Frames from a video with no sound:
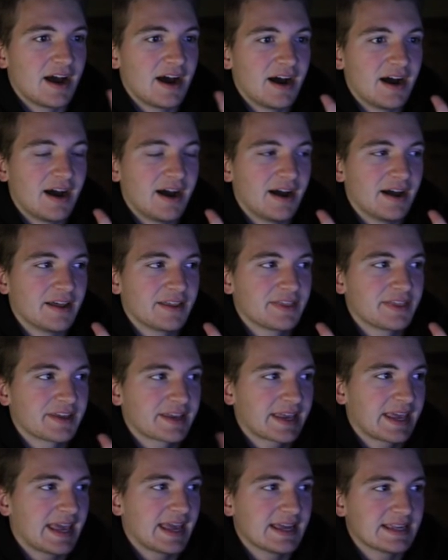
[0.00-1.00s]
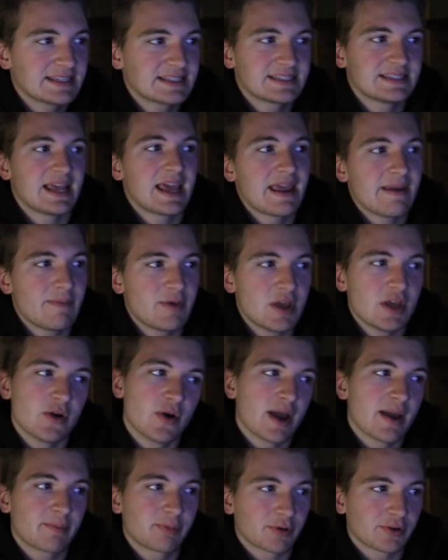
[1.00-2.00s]
uh, the kids
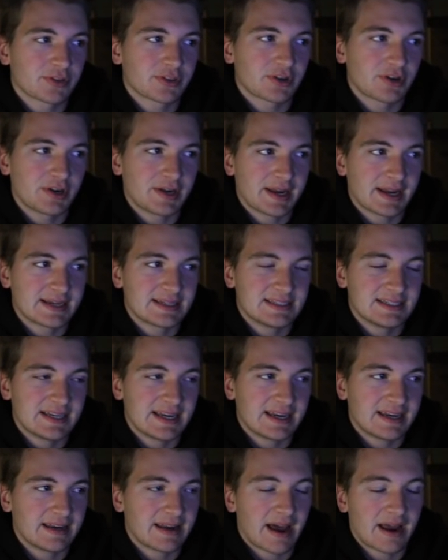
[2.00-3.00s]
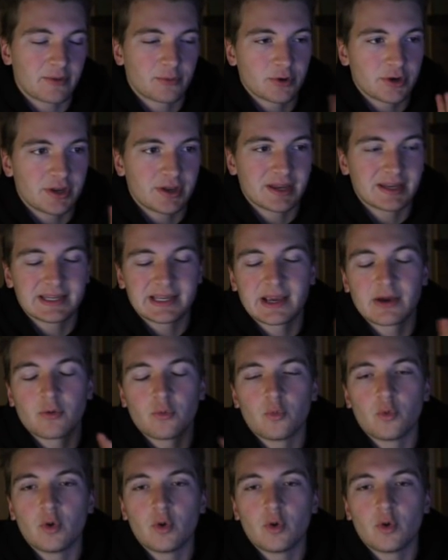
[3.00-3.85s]
debut April 3rd, 1989, where you had to get